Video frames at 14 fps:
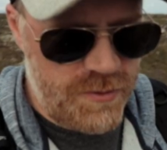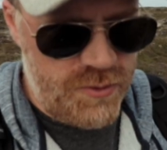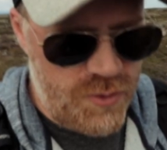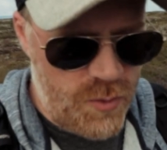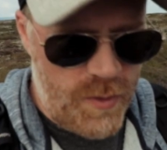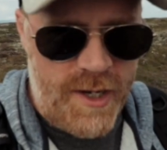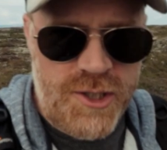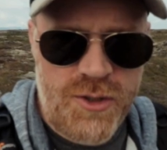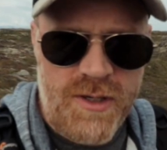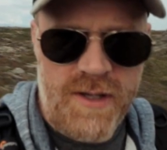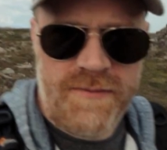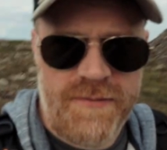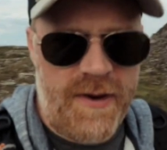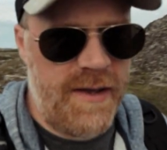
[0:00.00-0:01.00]
To
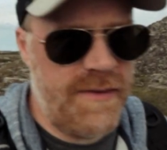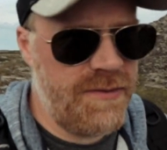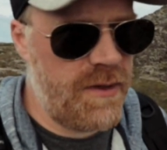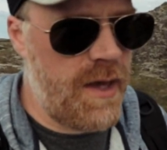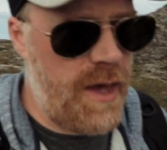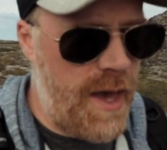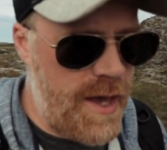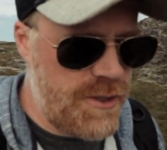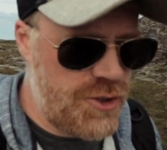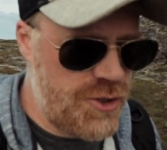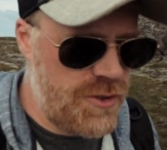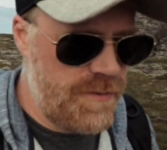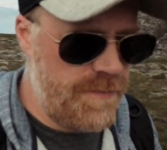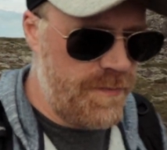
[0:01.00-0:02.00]
actually find the
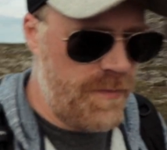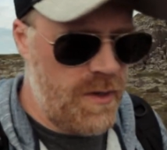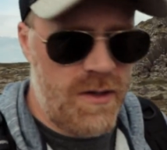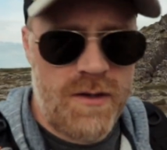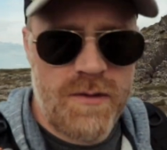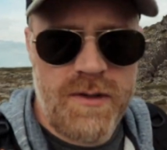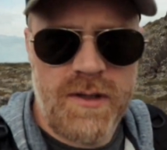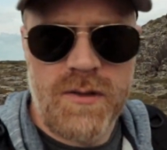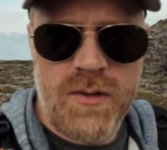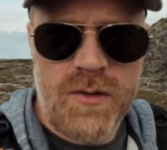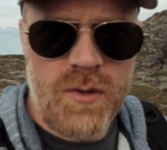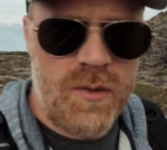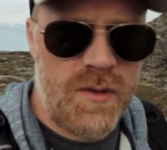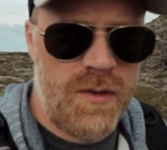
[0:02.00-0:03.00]
cache, you need to